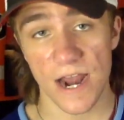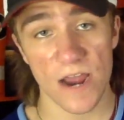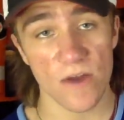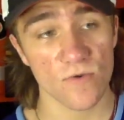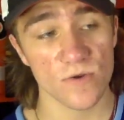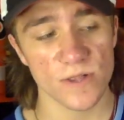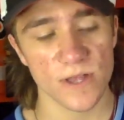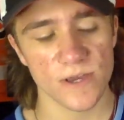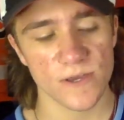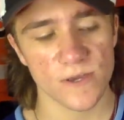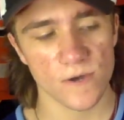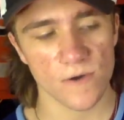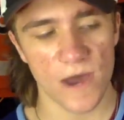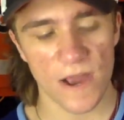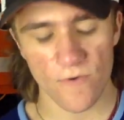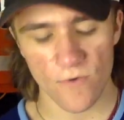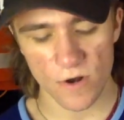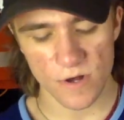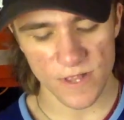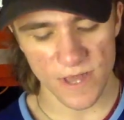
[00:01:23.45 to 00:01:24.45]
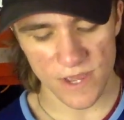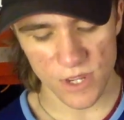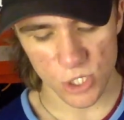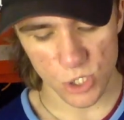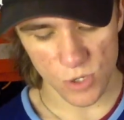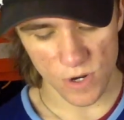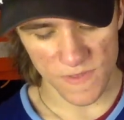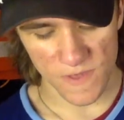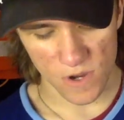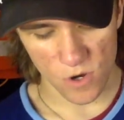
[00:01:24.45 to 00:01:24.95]
I really do. I really
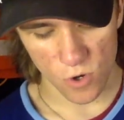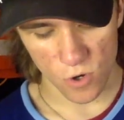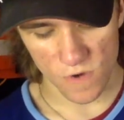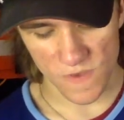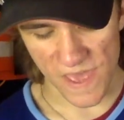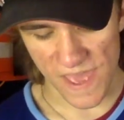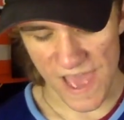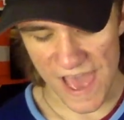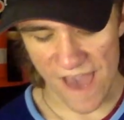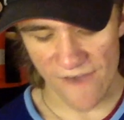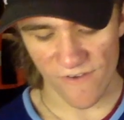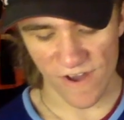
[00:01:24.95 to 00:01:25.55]
enjoy the core they have,